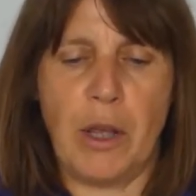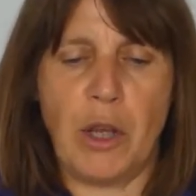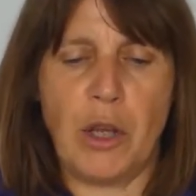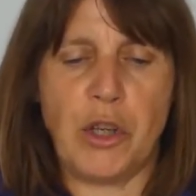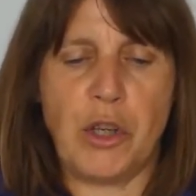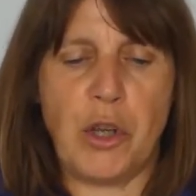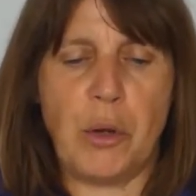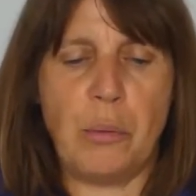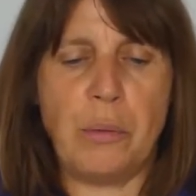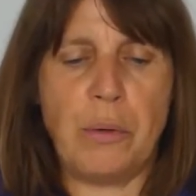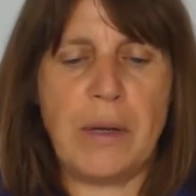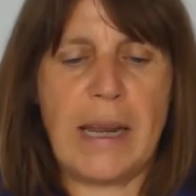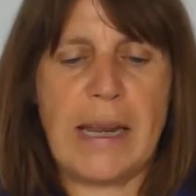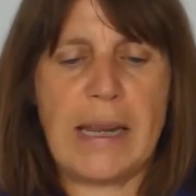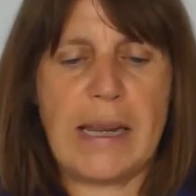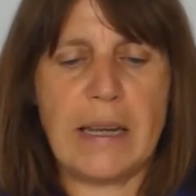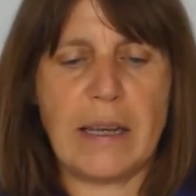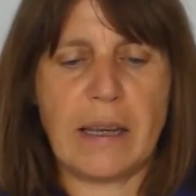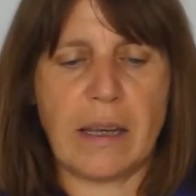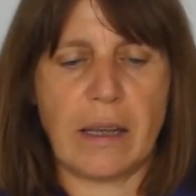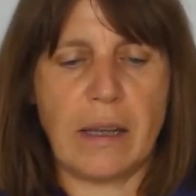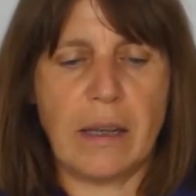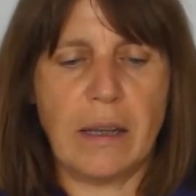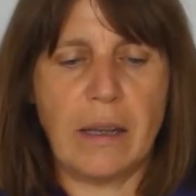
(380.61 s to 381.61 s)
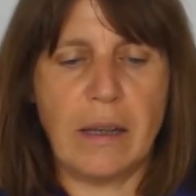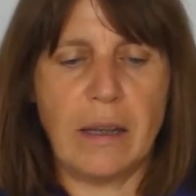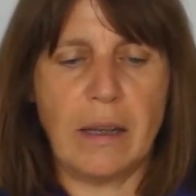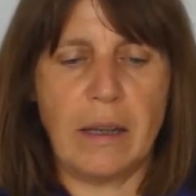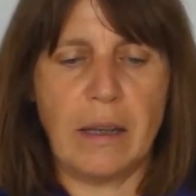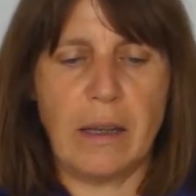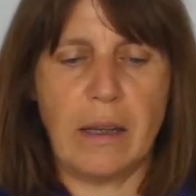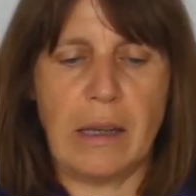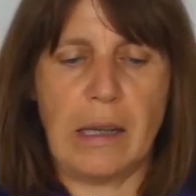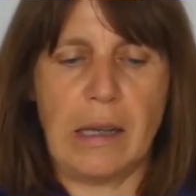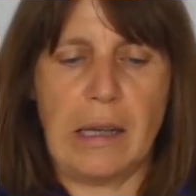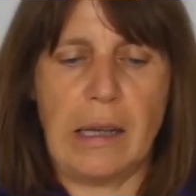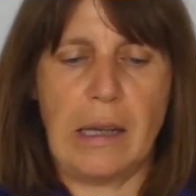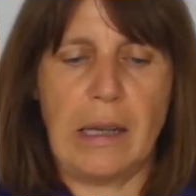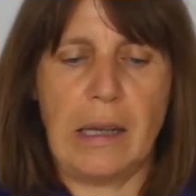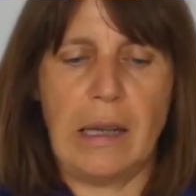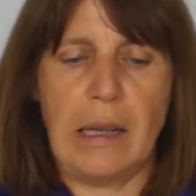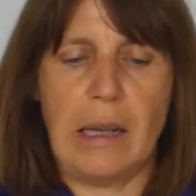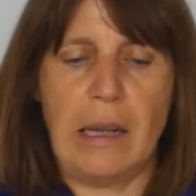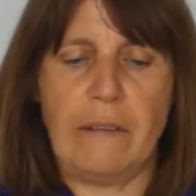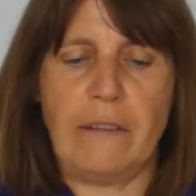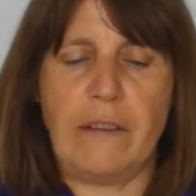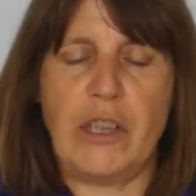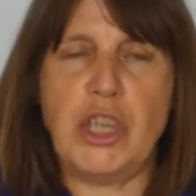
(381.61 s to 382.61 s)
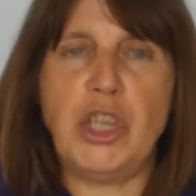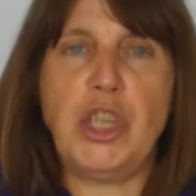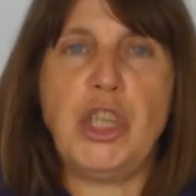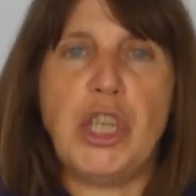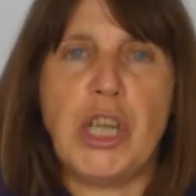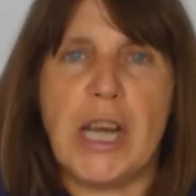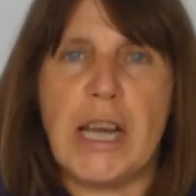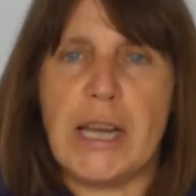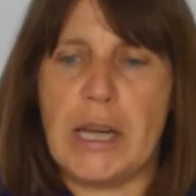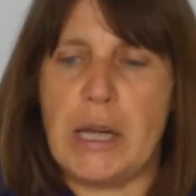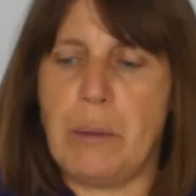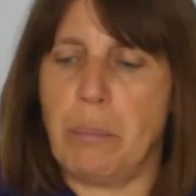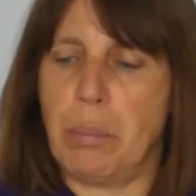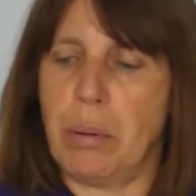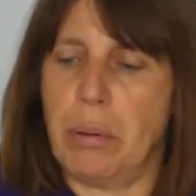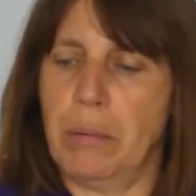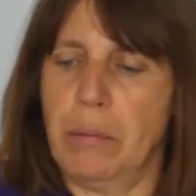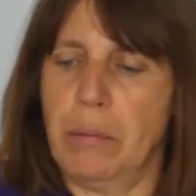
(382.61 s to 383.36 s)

unique. The sheep